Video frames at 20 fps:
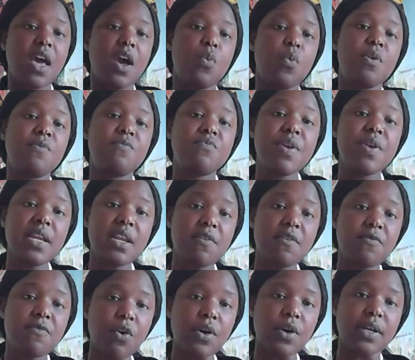We've really
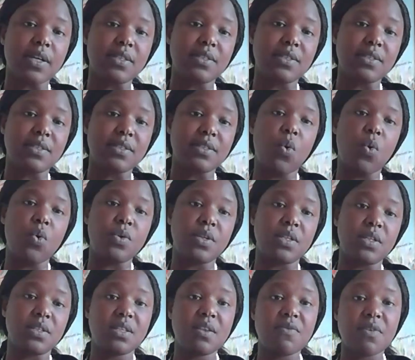focused
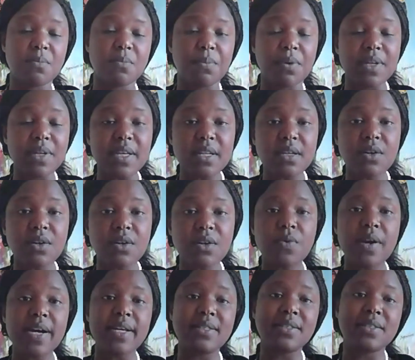on civil and political
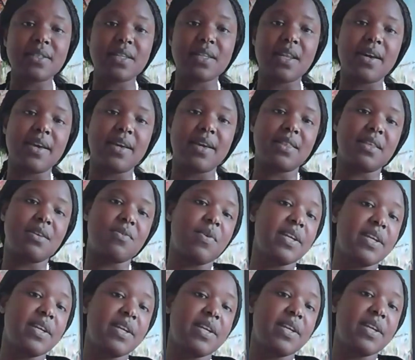rights, like the
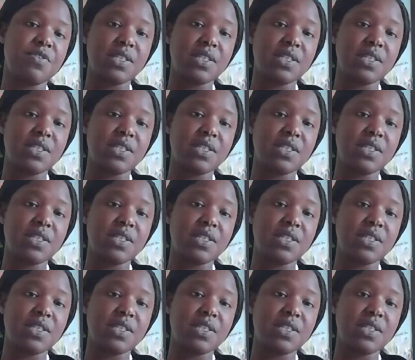right to free